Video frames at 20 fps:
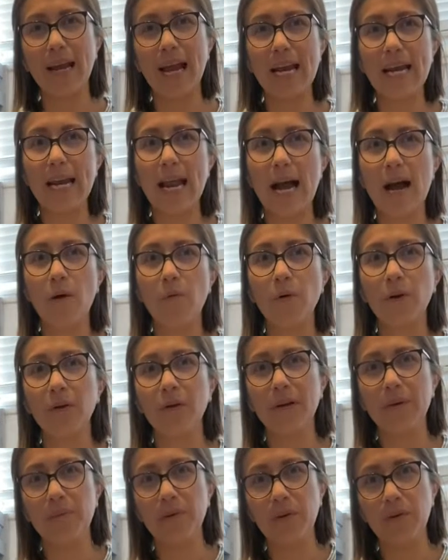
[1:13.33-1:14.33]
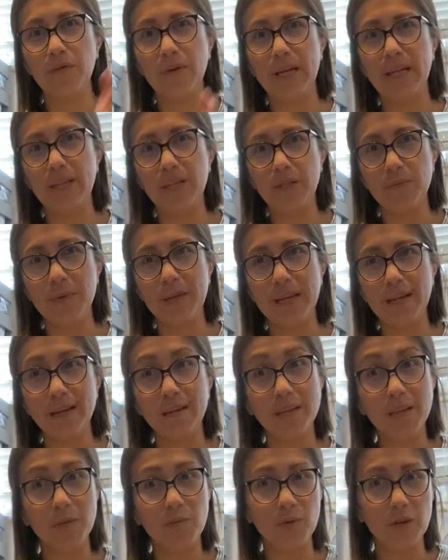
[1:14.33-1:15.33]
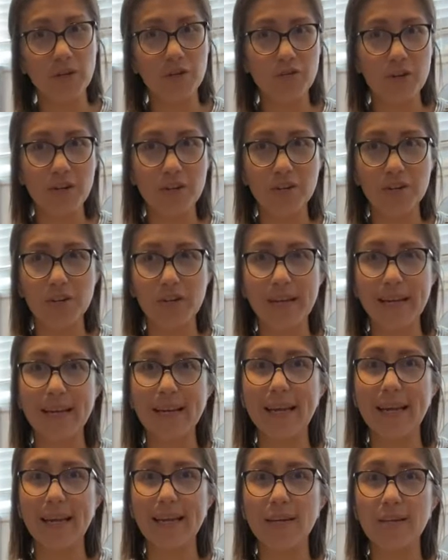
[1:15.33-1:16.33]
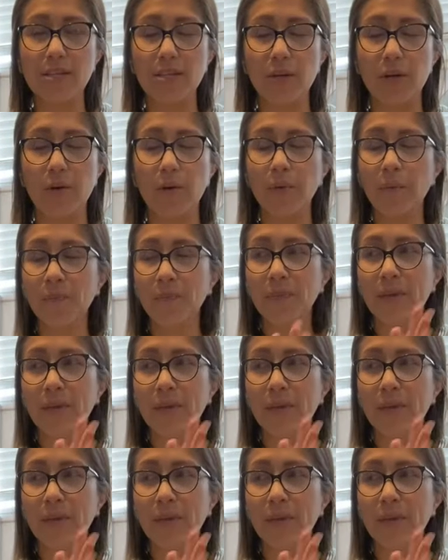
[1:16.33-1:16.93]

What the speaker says: and now we're going to move into being a little more structured and getting to